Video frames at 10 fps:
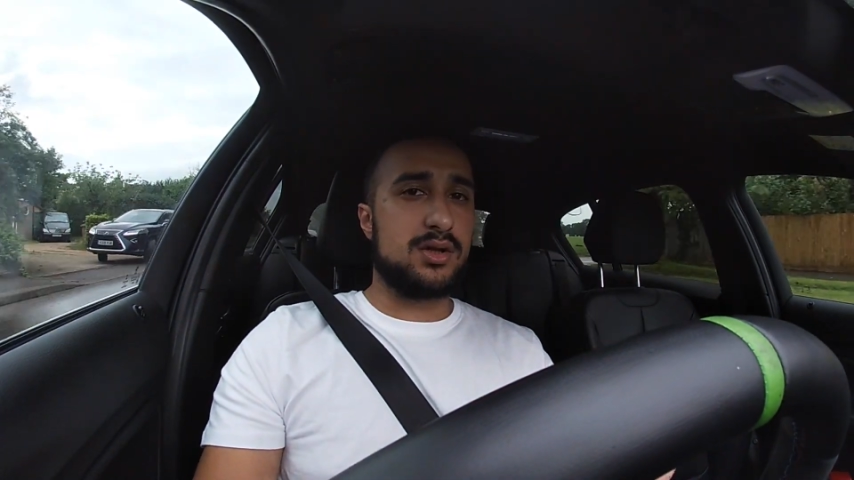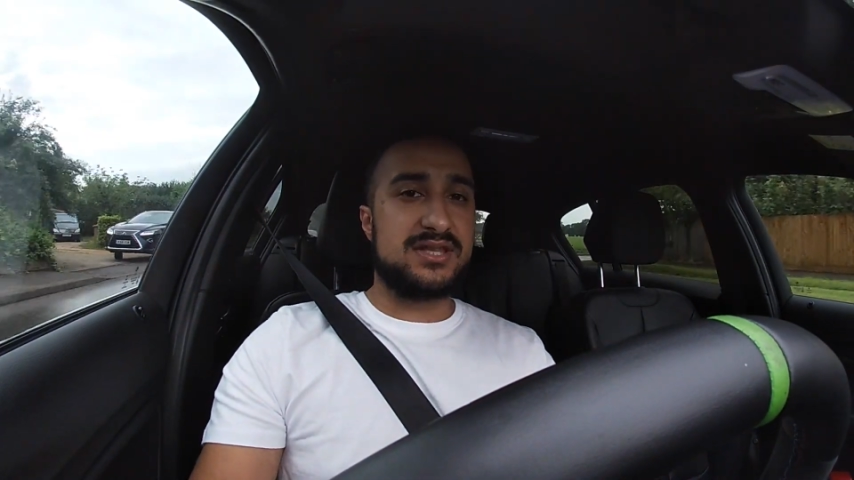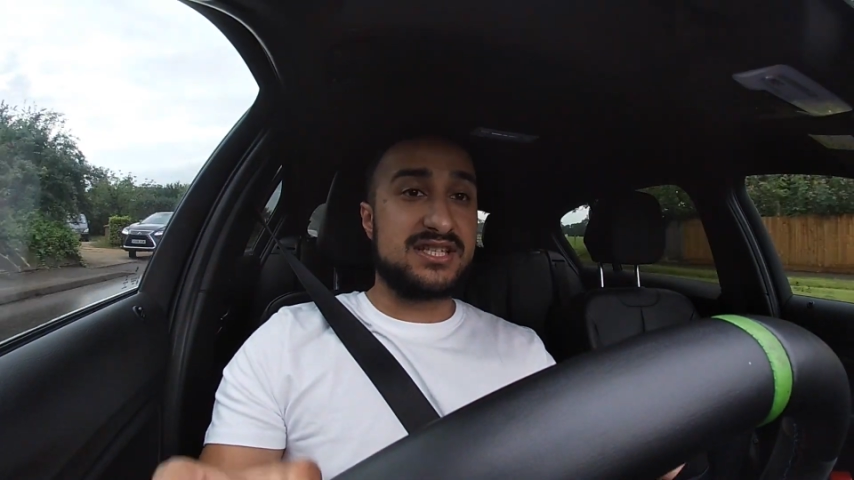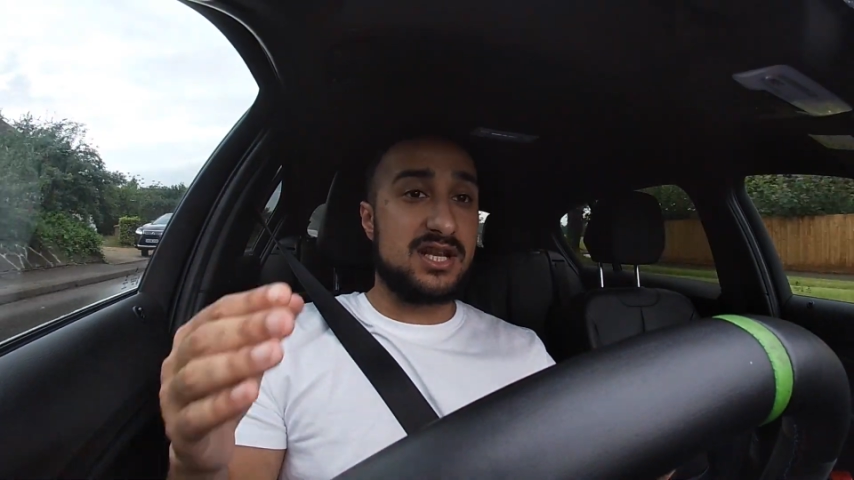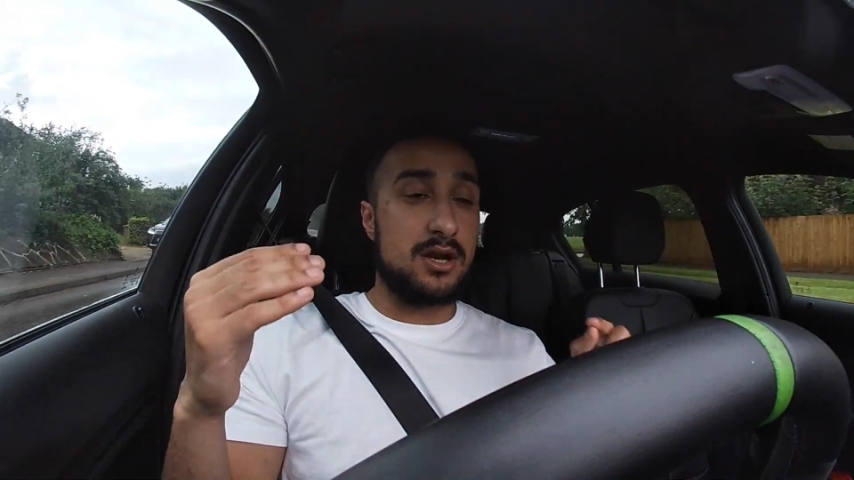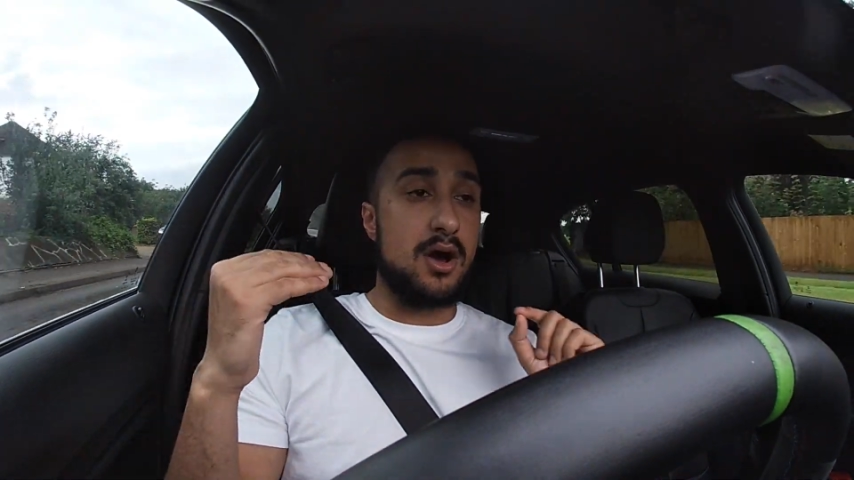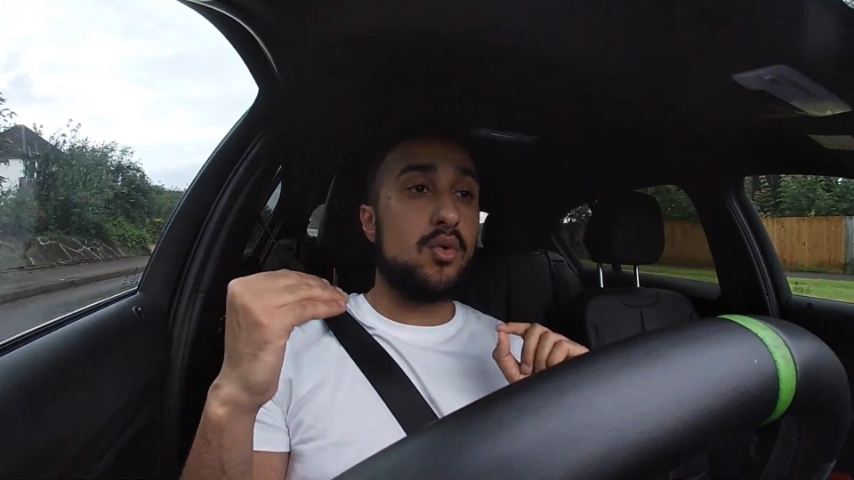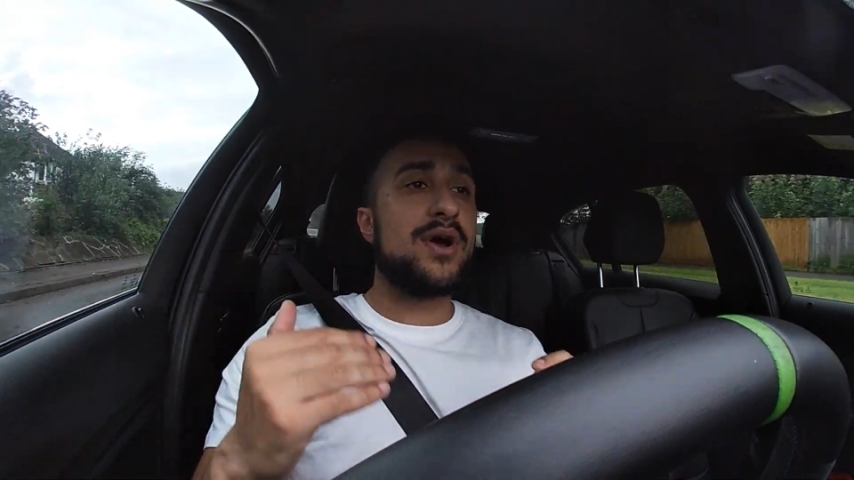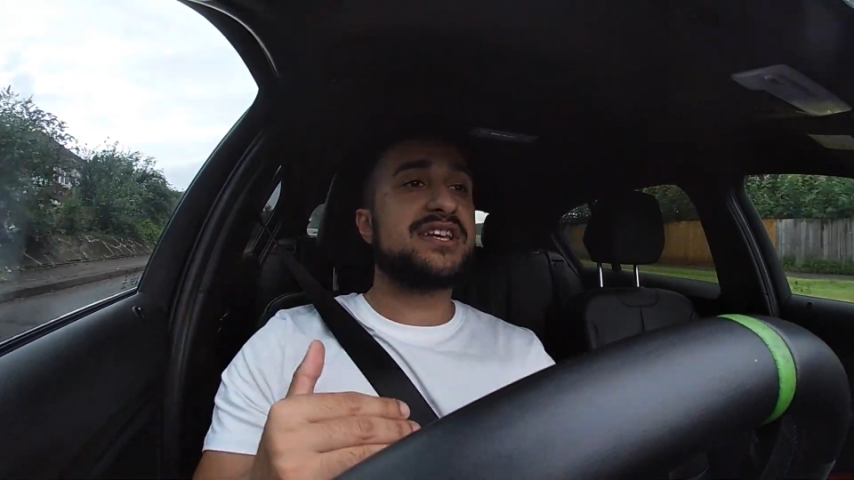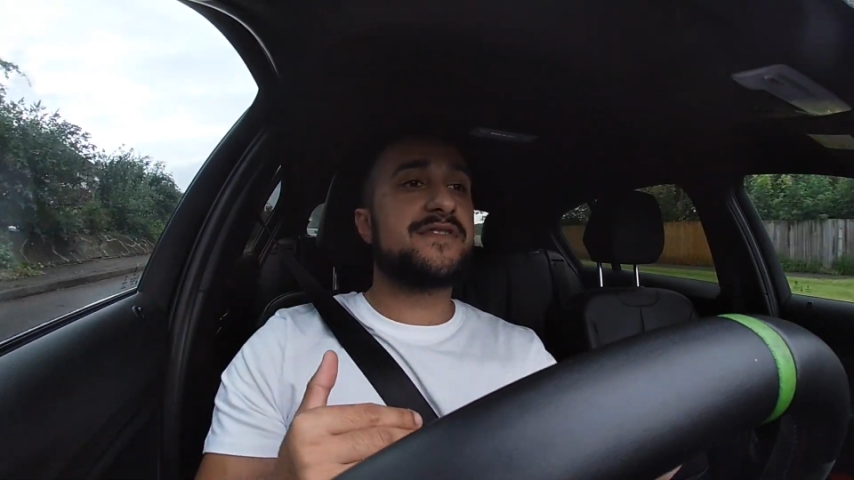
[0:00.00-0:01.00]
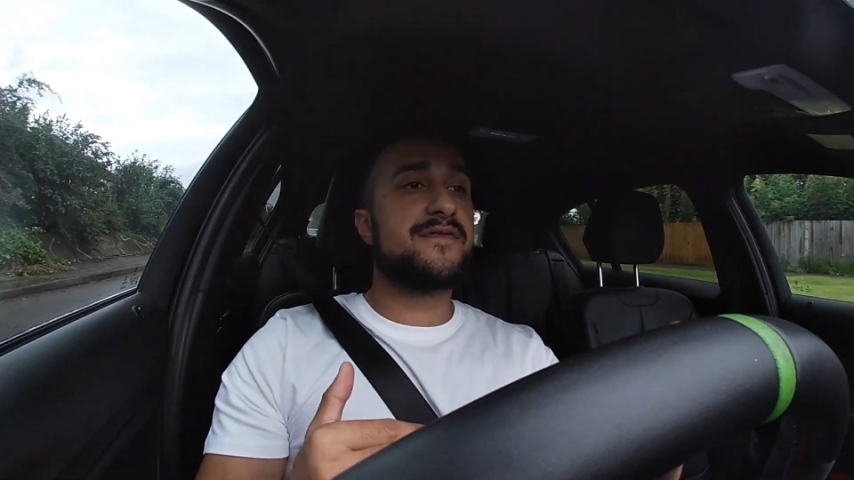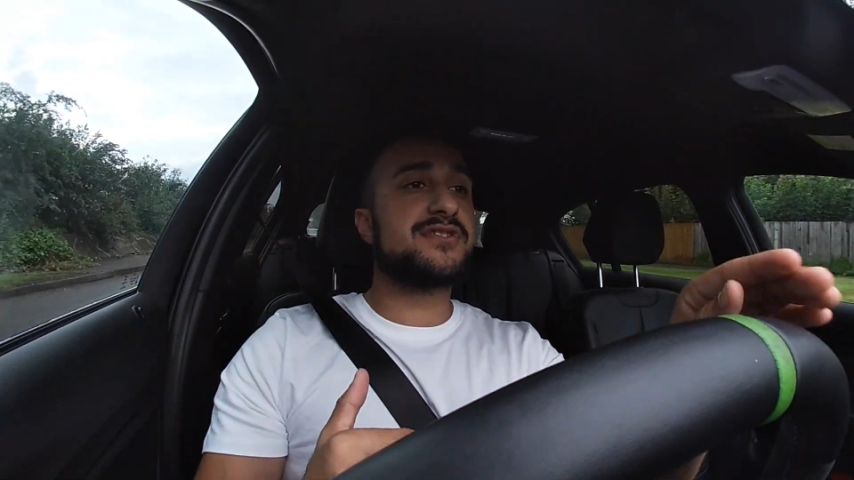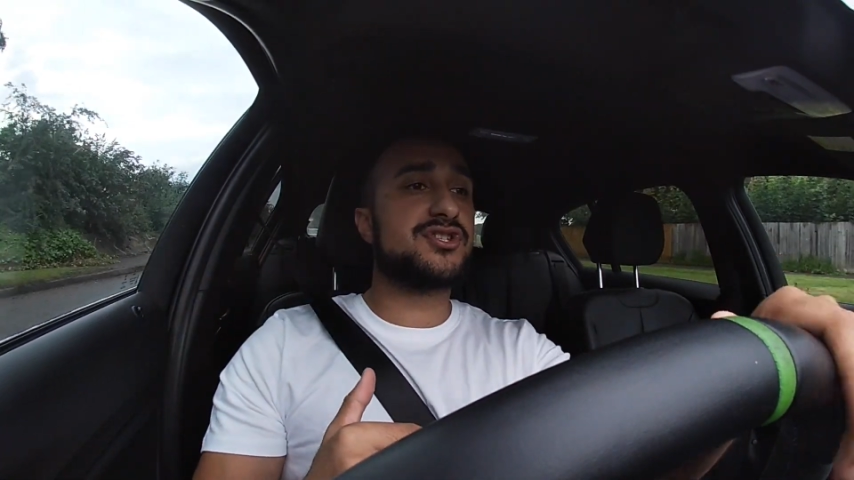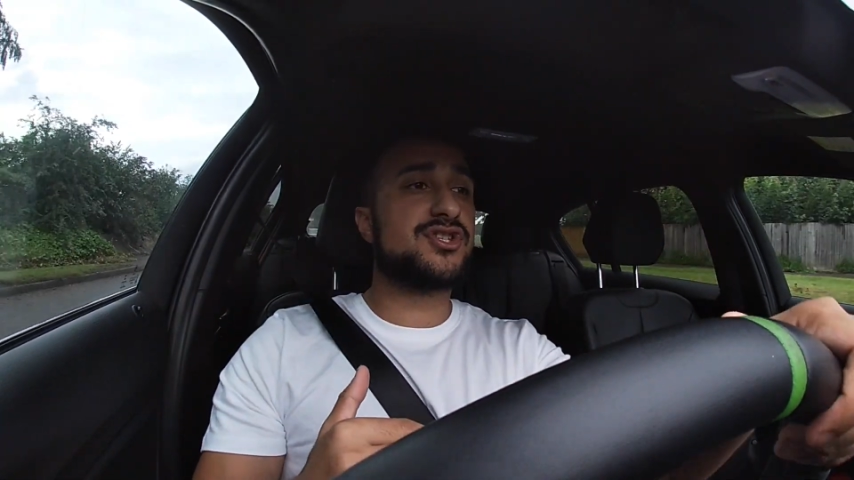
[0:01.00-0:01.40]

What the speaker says: there's a lot of weight difference.